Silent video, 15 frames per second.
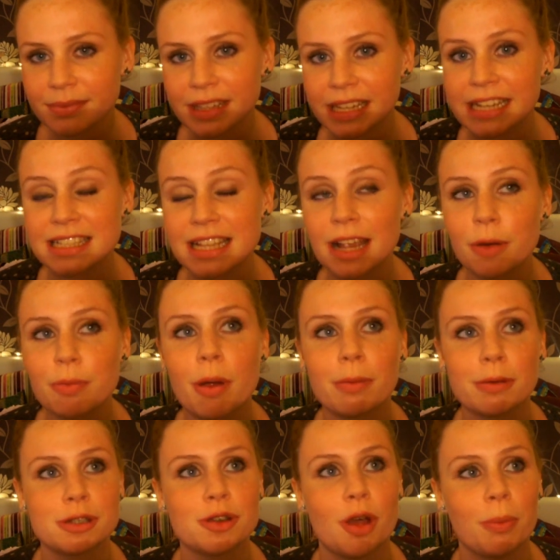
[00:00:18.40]
It's like a
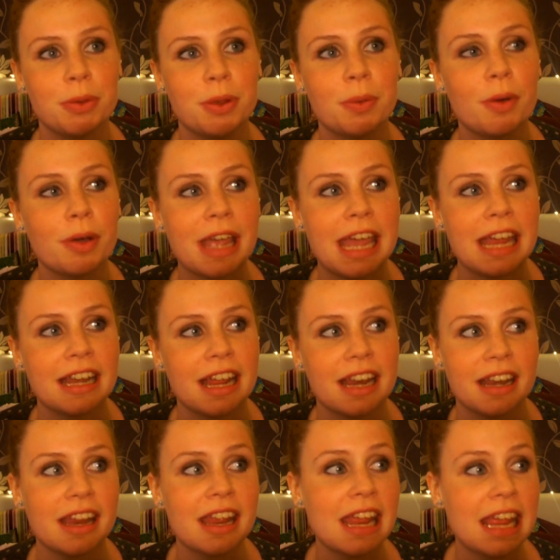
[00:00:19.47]
proper shop, you walk in
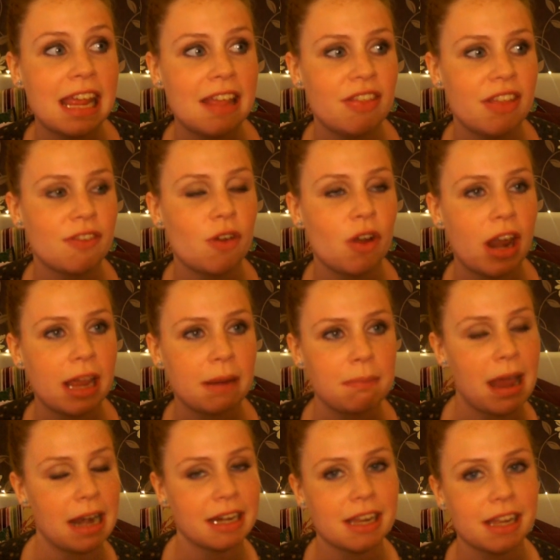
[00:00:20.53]
and they've got like
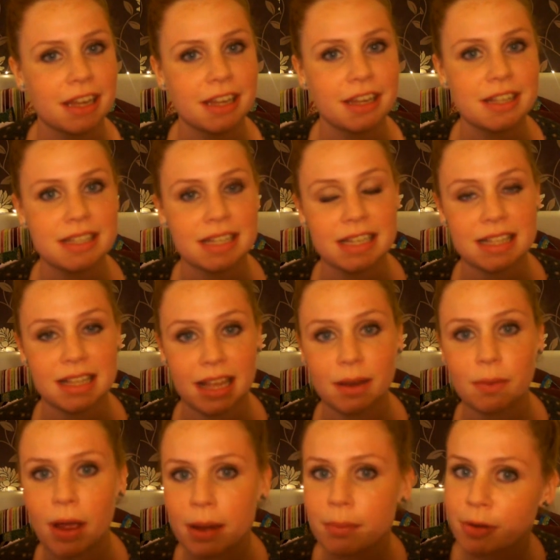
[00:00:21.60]
mannequins and it's
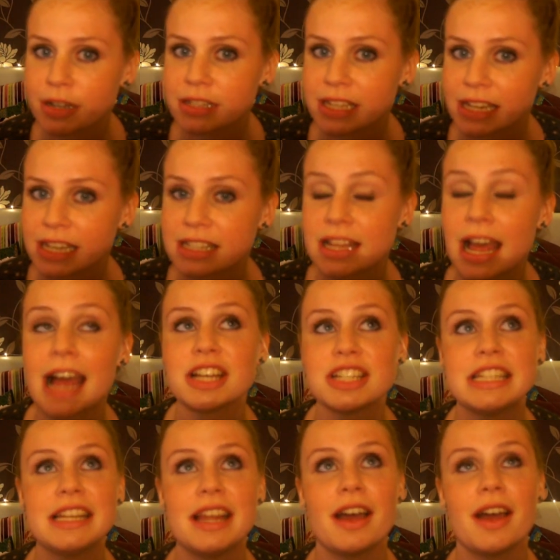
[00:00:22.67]
like quite pretty and it's
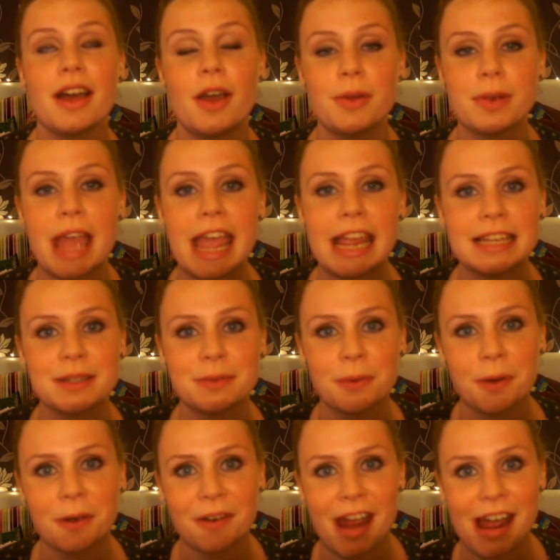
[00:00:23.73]
actually okay to
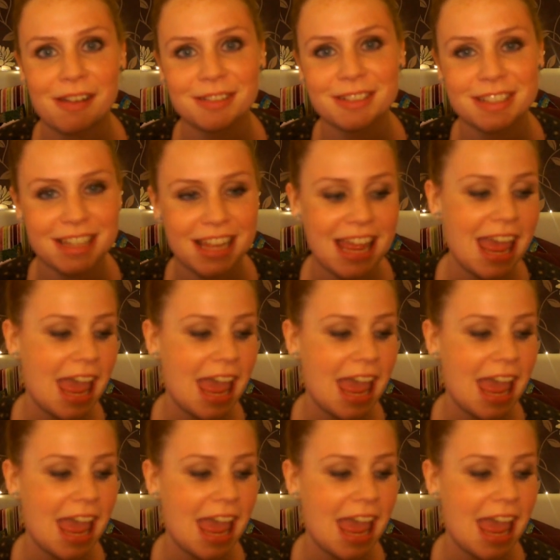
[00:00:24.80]
walk around.